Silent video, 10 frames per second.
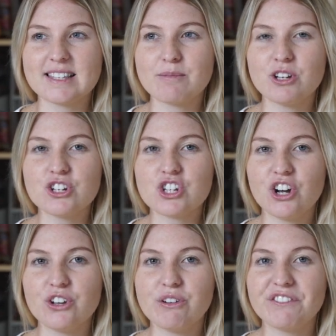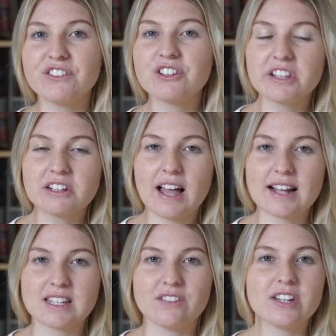is I'm going to show you a few little
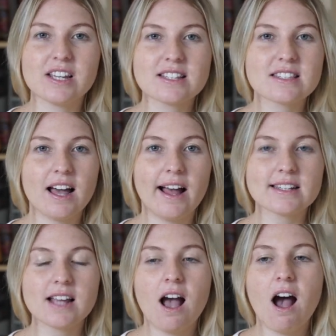activities that